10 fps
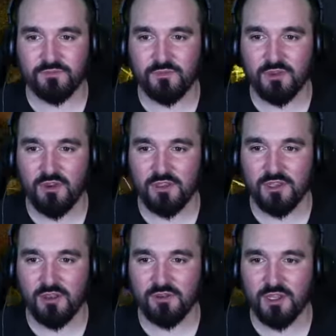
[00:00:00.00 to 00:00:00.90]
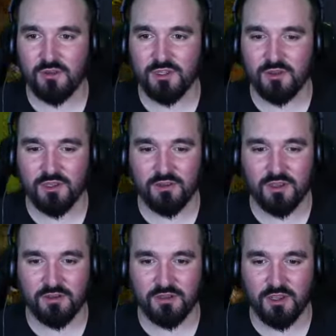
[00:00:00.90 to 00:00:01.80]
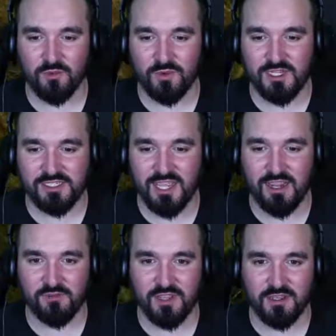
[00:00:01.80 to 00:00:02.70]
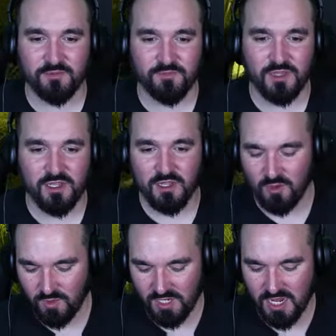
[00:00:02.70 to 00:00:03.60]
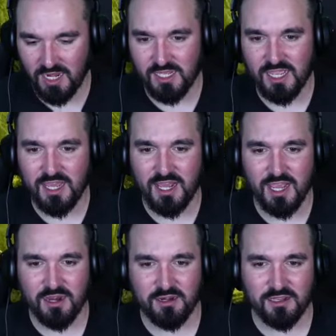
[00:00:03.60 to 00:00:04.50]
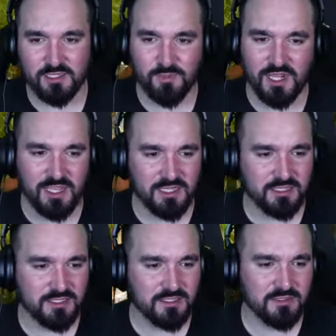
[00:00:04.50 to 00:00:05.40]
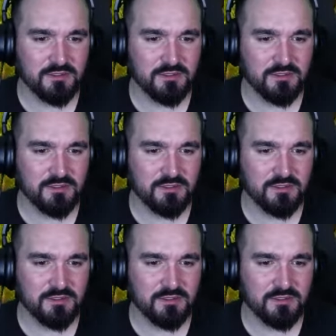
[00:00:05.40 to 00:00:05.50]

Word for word: Right, go, go, go, go, go, go, go. We need to get out of here. We gotta get out of this place.